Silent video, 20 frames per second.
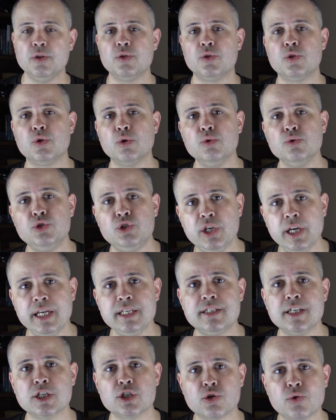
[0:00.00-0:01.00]
through
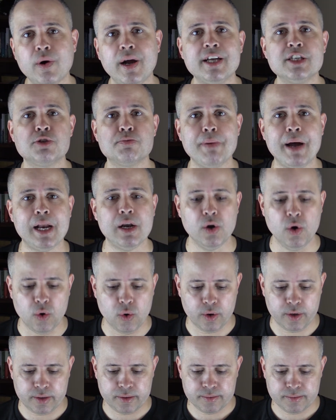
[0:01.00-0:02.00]
Jesus Christ, my
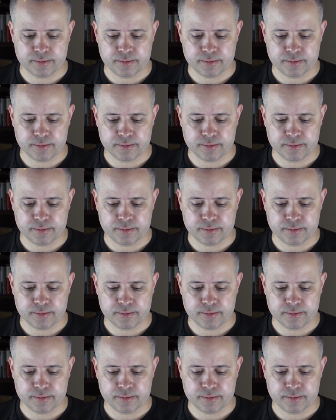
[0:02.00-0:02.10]
Lord.